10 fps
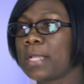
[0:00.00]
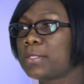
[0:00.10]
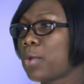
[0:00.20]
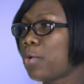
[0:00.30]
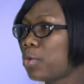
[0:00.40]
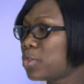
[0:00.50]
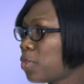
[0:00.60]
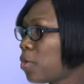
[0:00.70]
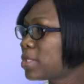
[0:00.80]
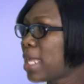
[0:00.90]
So
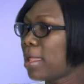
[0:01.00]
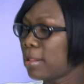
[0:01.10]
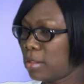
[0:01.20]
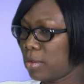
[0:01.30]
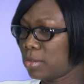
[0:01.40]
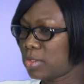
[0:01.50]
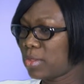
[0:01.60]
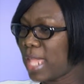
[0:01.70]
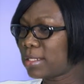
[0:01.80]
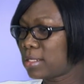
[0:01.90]
those are
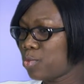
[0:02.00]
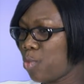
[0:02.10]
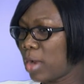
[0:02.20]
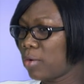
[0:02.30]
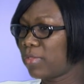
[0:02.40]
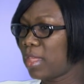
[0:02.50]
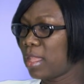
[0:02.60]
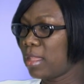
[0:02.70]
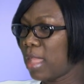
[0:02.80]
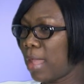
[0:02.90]
so that's one of
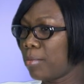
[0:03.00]
the